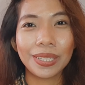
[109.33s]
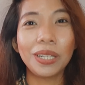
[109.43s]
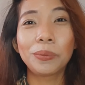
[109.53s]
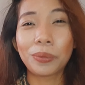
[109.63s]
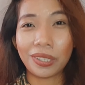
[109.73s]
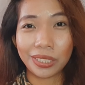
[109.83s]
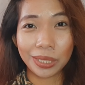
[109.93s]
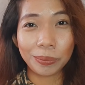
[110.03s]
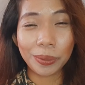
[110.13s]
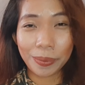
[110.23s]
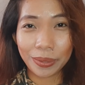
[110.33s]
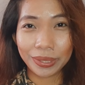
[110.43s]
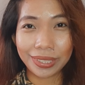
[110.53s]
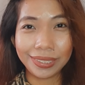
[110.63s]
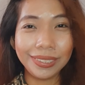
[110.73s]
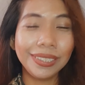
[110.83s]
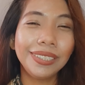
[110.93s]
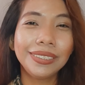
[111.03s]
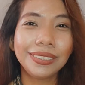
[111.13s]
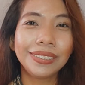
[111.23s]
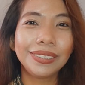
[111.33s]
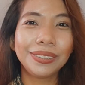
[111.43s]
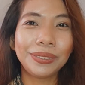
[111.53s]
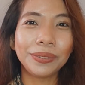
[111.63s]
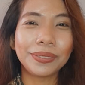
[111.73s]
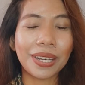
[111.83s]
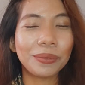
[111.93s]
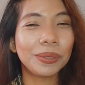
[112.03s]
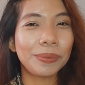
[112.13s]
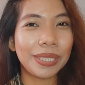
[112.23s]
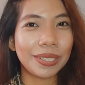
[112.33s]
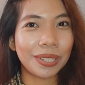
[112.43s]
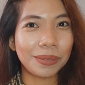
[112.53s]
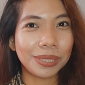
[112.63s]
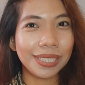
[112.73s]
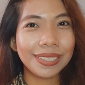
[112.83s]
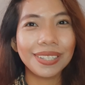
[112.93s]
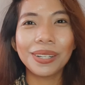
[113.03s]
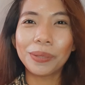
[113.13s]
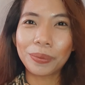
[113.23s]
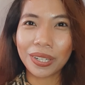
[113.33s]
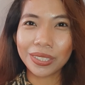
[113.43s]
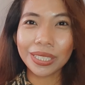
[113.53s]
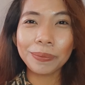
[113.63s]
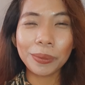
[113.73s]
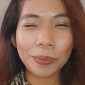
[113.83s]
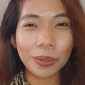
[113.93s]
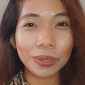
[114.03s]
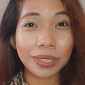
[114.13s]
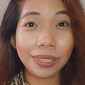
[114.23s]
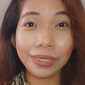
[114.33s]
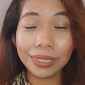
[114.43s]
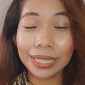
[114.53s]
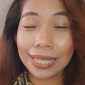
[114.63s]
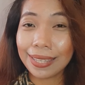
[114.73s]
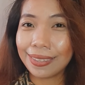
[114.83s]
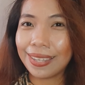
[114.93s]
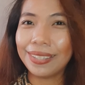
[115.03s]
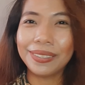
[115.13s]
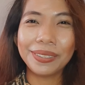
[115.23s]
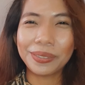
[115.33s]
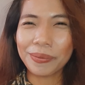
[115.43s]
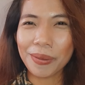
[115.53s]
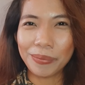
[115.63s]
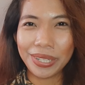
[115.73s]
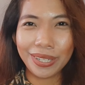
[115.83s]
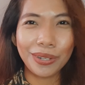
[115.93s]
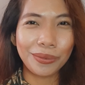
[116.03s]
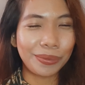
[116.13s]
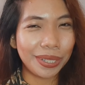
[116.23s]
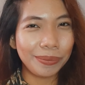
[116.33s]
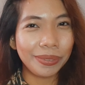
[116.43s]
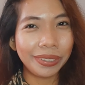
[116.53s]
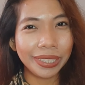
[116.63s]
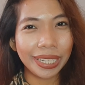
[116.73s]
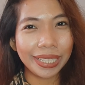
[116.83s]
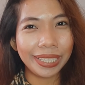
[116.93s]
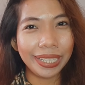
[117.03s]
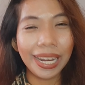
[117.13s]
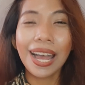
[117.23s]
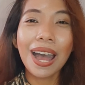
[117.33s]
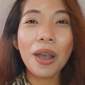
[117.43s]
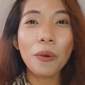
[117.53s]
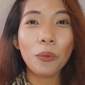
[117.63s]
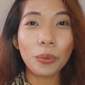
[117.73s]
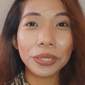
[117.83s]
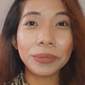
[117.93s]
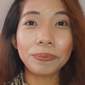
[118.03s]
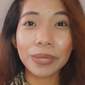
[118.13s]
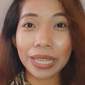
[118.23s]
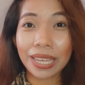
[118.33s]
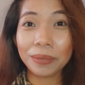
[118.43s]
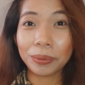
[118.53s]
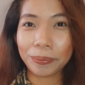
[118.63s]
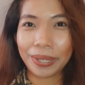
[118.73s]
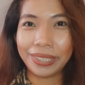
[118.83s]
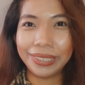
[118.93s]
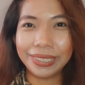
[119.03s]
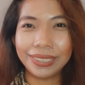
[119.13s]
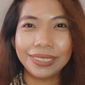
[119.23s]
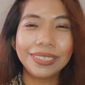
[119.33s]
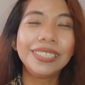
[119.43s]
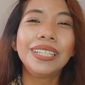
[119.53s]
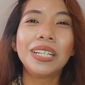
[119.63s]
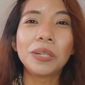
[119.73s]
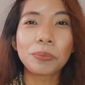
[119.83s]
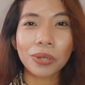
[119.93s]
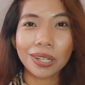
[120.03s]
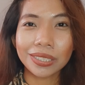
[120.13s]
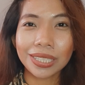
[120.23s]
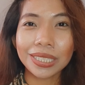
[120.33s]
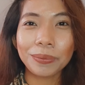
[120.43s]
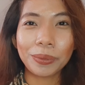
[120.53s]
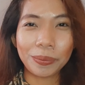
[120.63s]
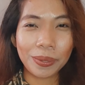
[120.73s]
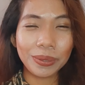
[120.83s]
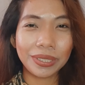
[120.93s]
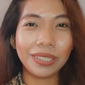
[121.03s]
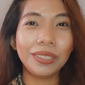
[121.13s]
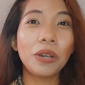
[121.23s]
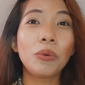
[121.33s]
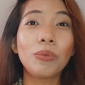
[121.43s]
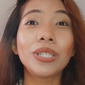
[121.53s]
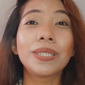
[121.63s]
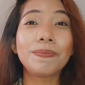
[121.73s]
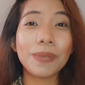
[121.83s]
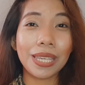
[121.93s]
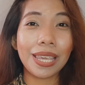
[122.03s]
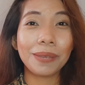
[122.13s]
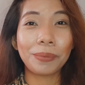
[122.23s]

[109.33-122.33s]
a project proposal. So that will be the subject, a project proposal. And then remember our verb earlier was being prepared. A project proposal was being